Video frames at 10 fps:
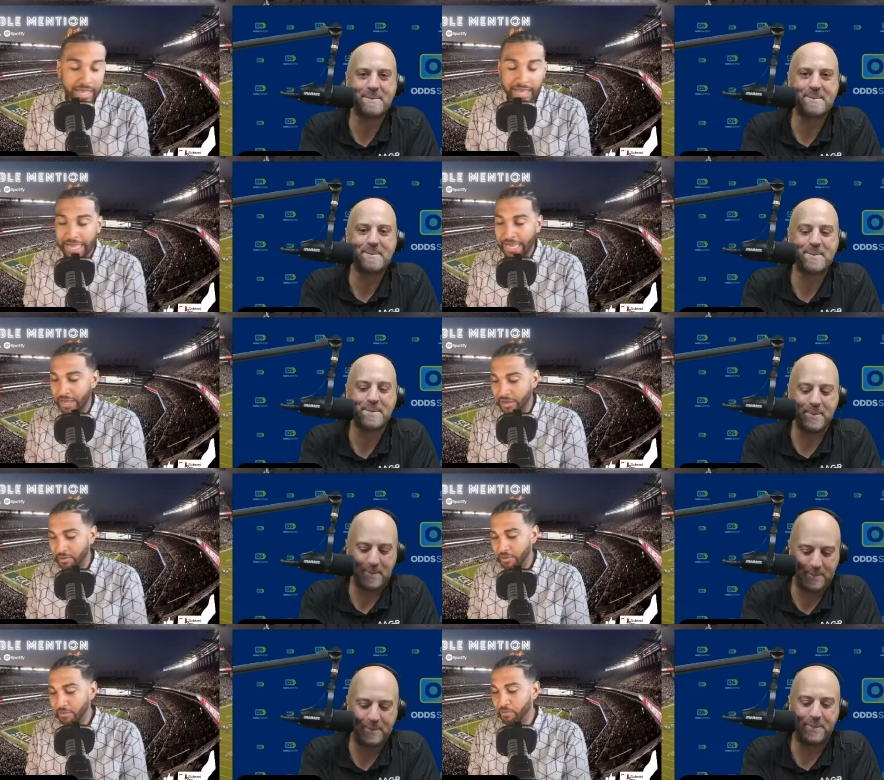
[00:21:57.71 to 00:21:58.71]
Speaker 1: Uh,
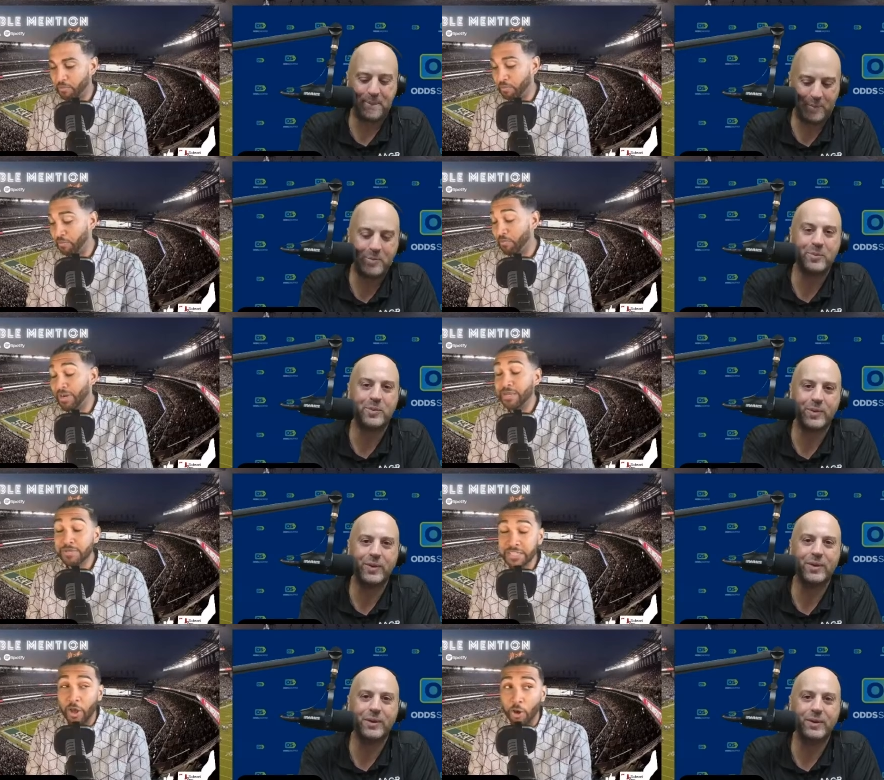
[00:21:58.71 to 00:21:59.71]
but he
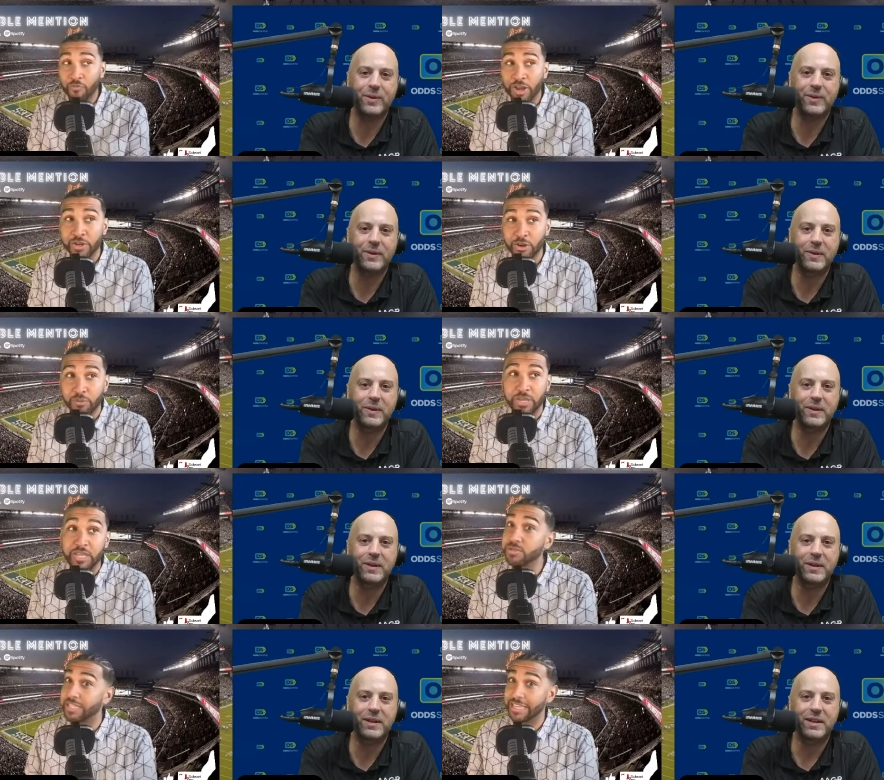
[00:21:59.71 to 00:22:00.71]
was in the home run derby.
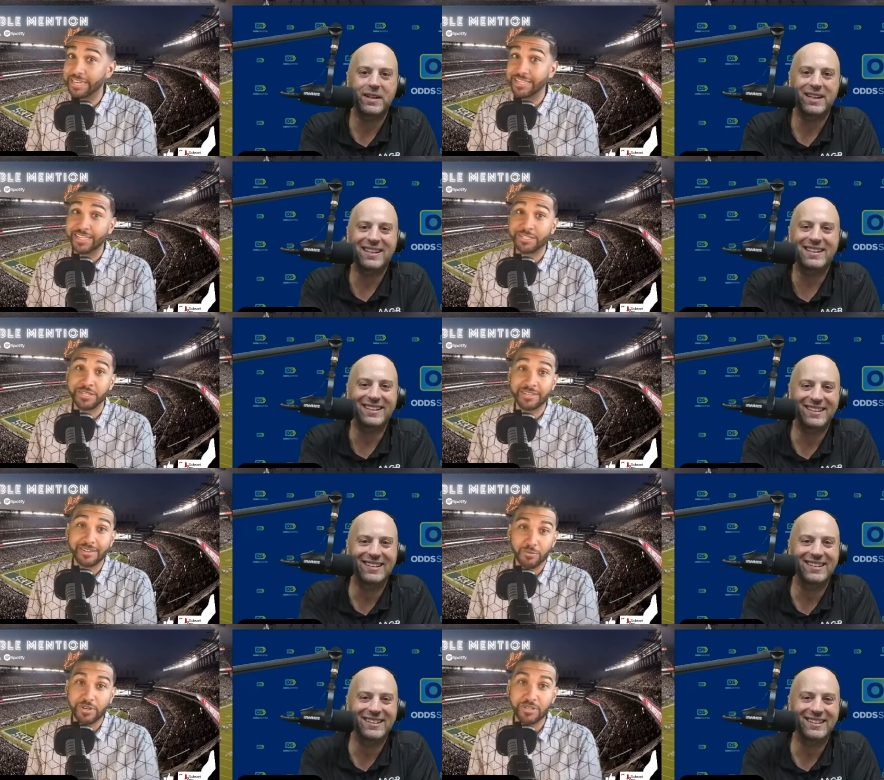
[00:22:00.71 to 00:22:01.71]
He was a late addition.
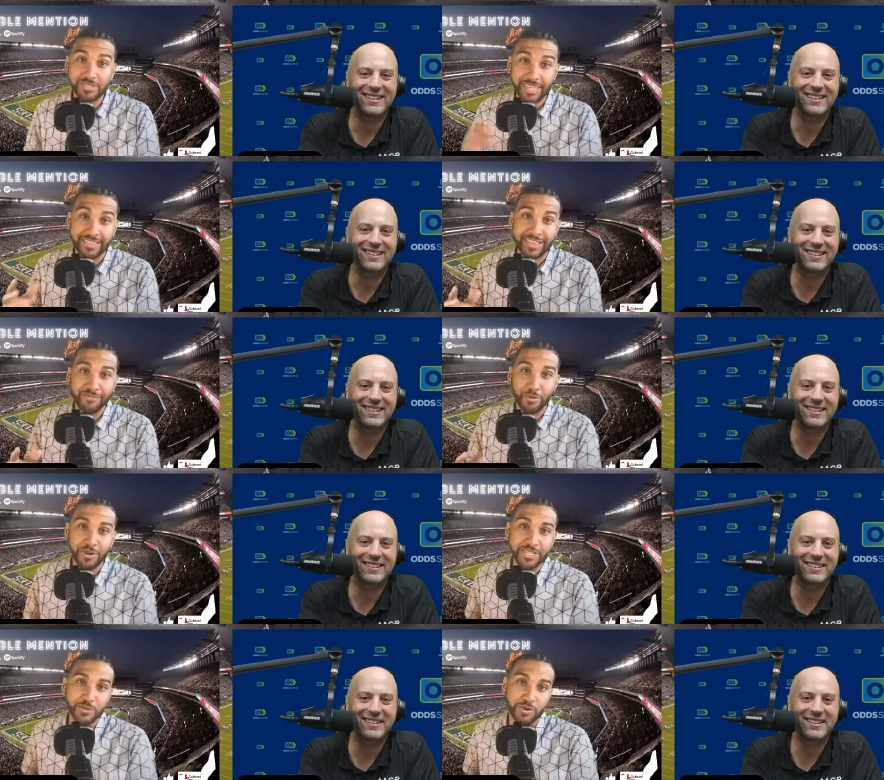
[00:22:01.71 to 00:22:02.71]
Would take that for
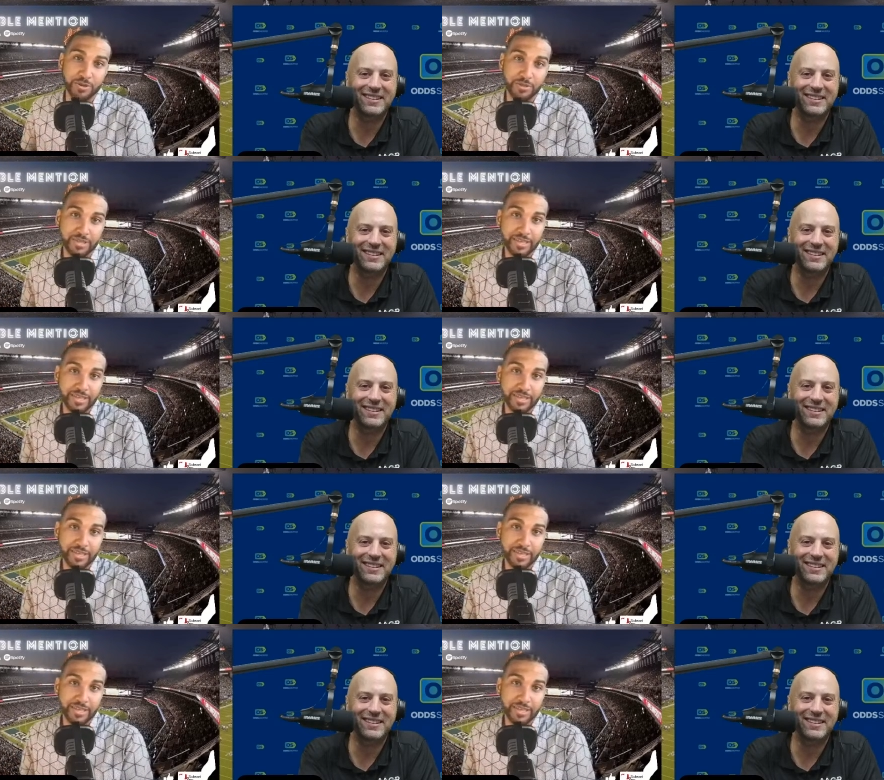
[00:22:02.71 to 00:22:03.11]
what it's worth.